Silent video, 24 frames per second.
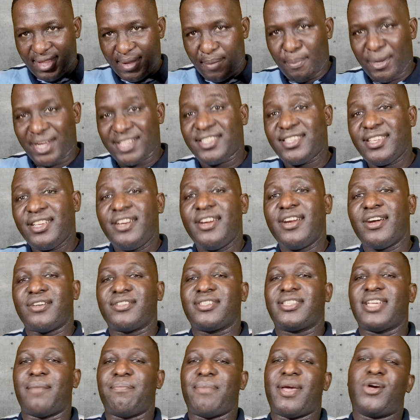The
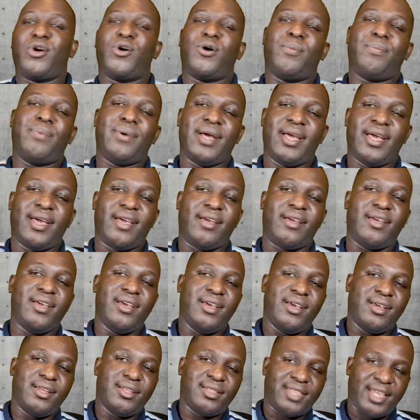materials that make up a uh,
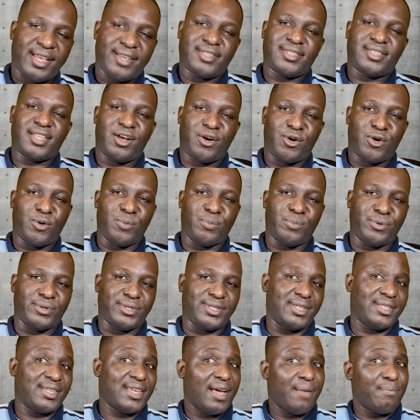textile
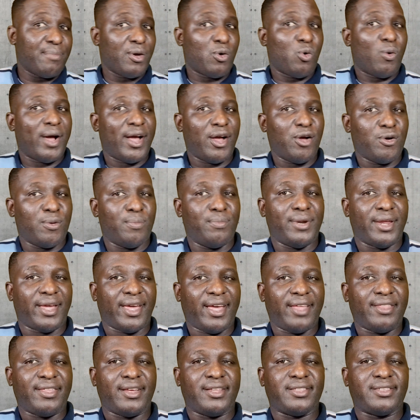composite can be quite
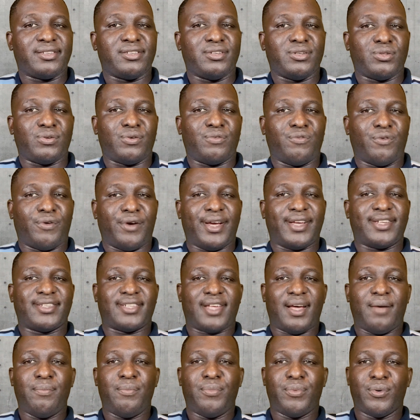complicated. You know, for
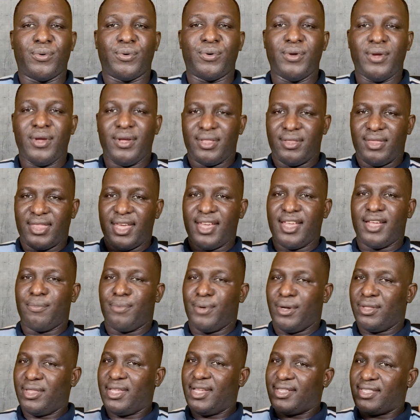example, think
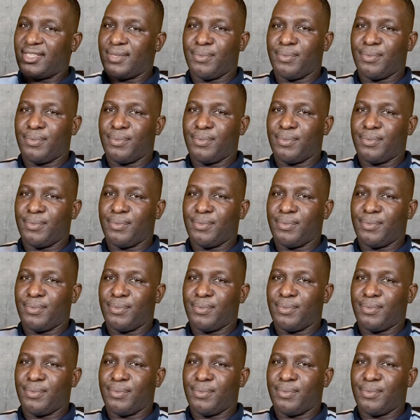about a